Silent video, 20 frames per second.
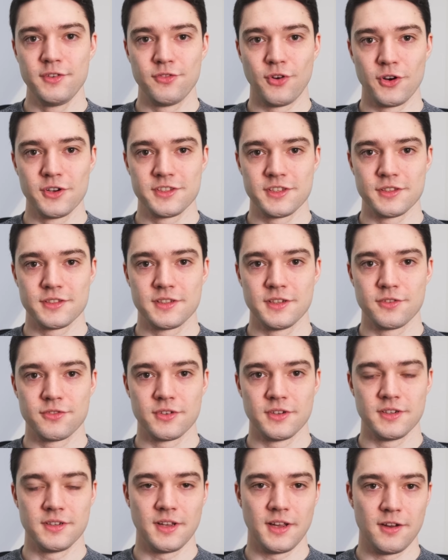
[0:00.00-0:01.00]
voice is
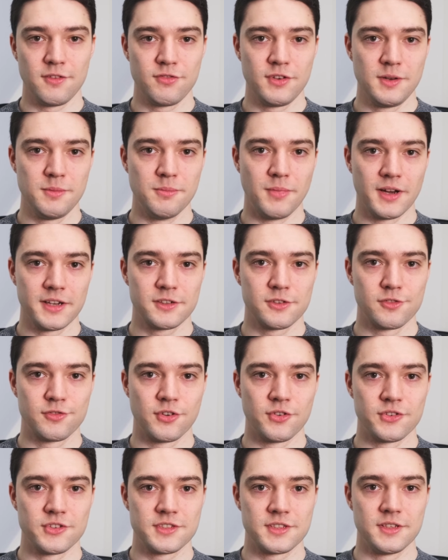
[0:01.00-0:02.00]
different, every
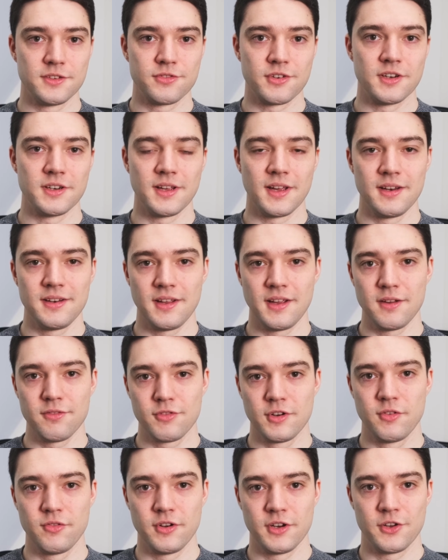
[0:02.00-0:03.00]
microphone is different, and
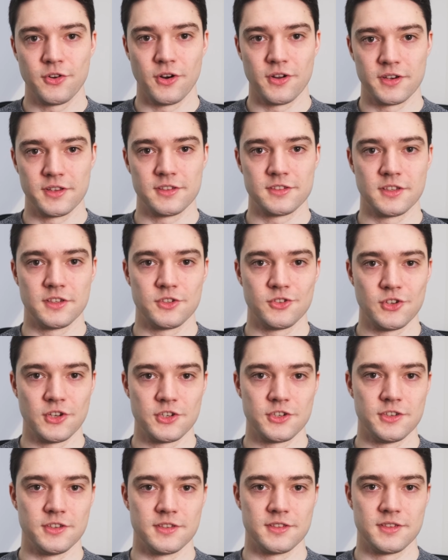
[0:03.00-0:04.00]
every recording
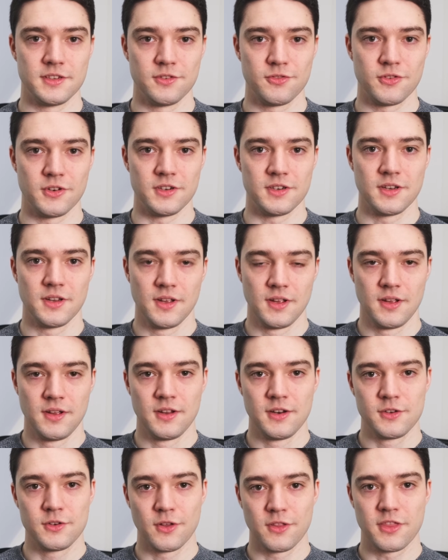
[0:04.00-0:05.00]
situation is different.
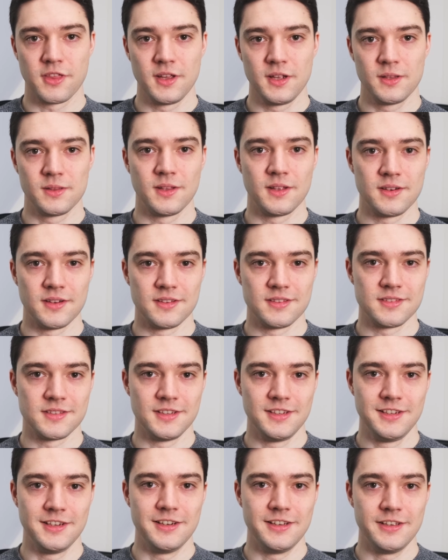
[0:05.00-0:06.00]
To think that a
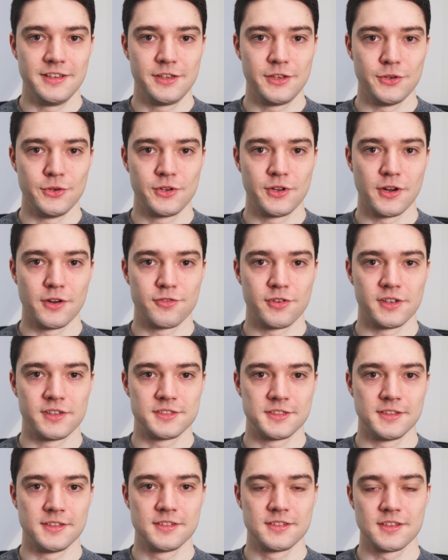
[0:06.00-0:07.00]
single EQ curve
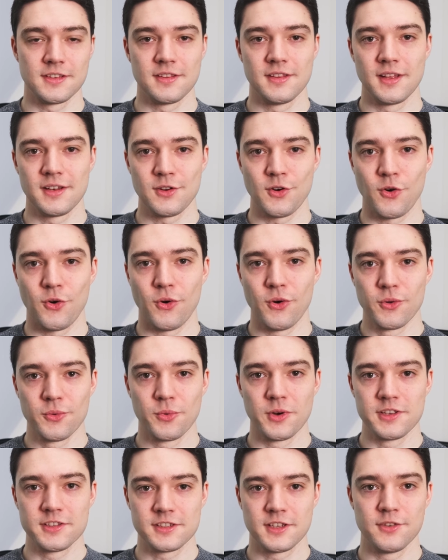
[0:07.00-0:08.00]
exists that
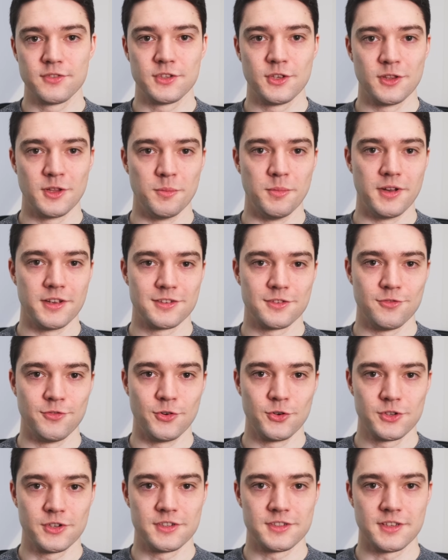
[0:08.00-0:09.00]
always gives you the best
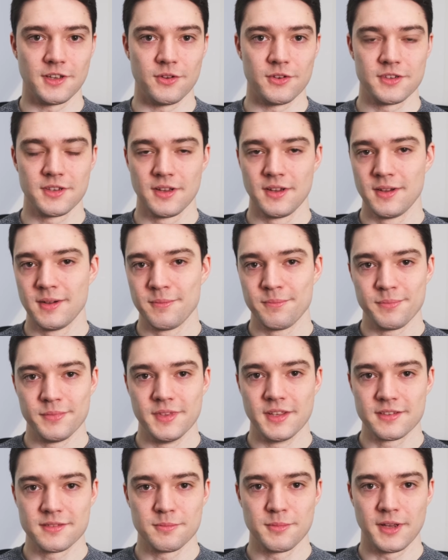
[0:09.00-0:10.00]
vocal sound
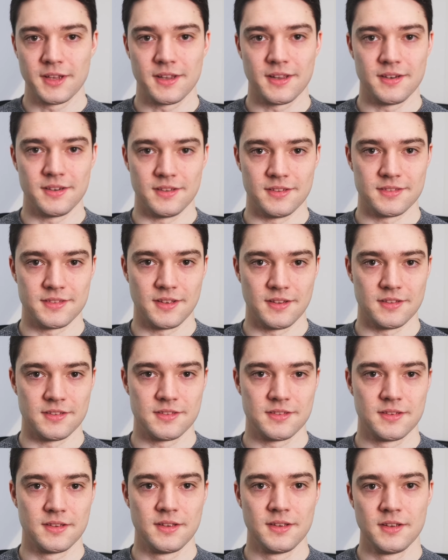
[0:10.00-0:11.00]
doesn't make any
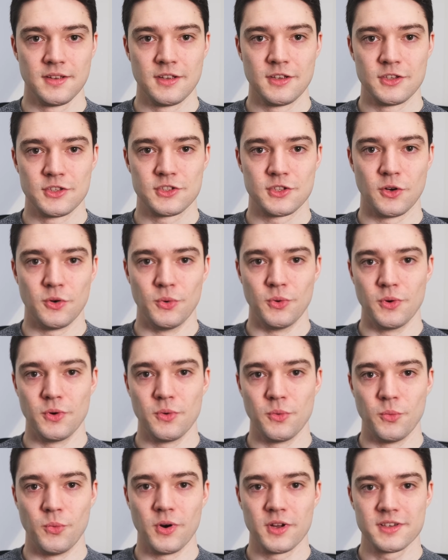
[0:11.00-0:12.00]
sense. So
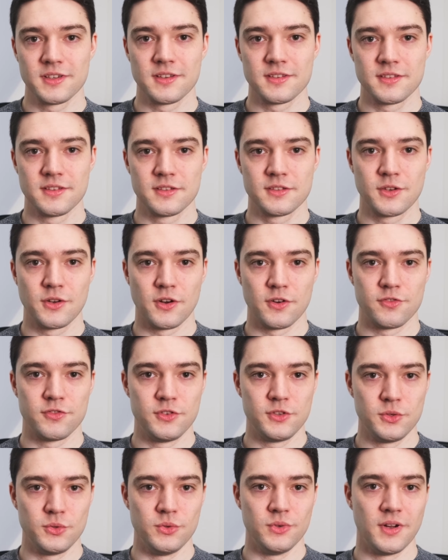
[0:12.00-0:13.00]
what does this
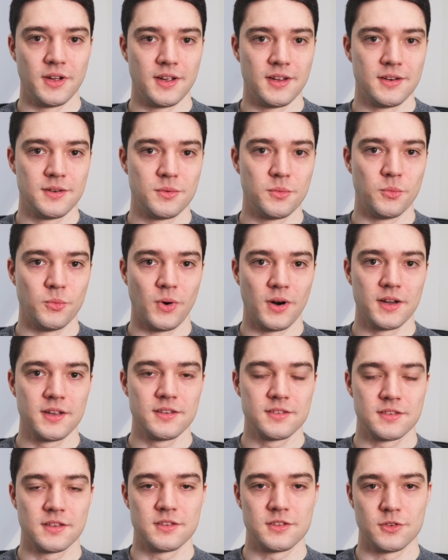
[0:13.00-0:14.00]
curve do and why
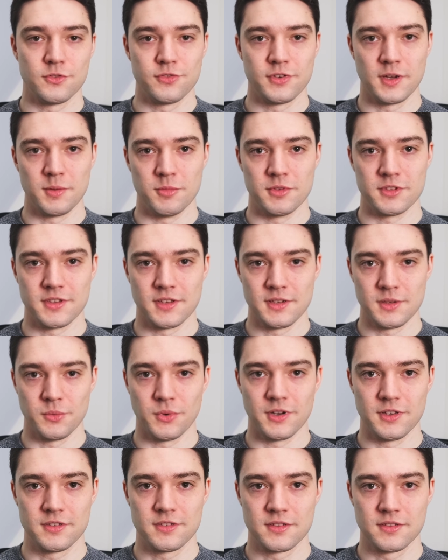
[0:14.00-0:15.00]
is it so famous
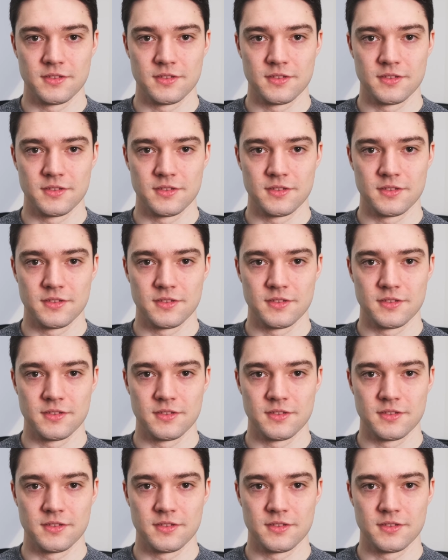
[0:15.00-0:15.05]
anyways?